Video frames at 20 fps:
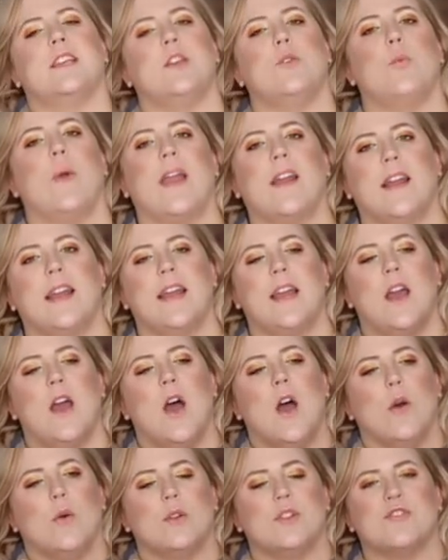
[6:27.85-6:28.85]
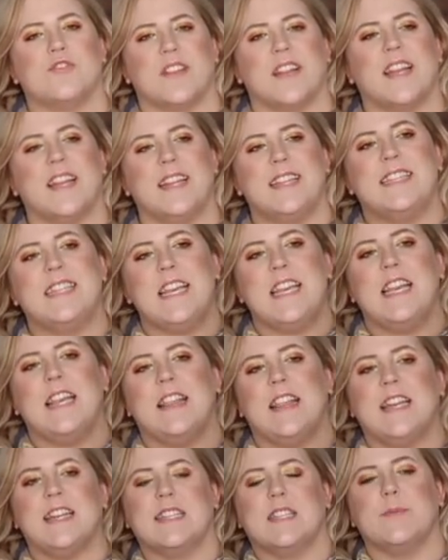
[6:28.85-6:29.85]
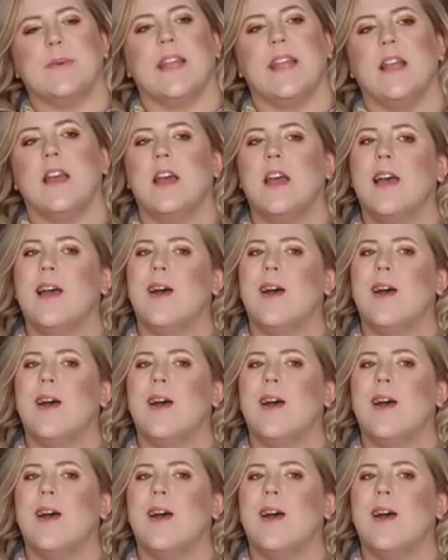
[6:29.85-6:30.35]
You wear it when drinking tea that is sweet.